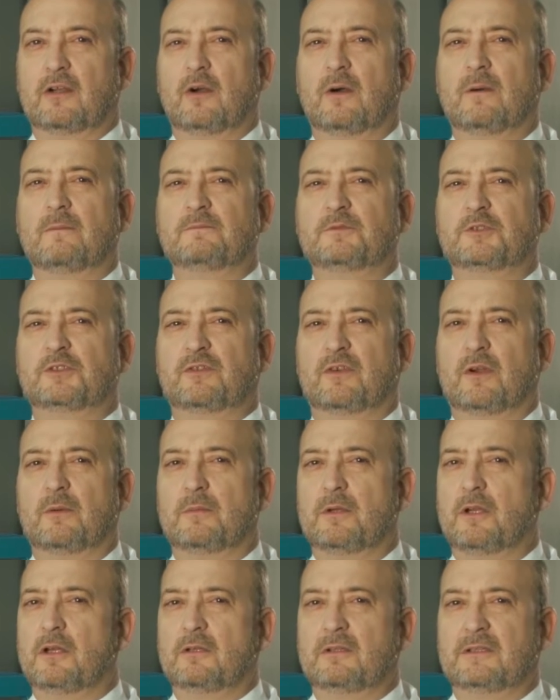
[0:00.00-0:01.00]
comes
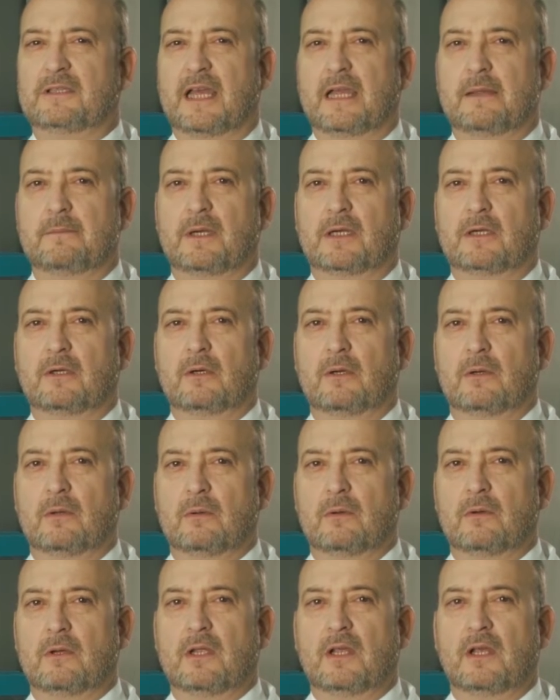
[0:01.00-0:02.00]
from long time ago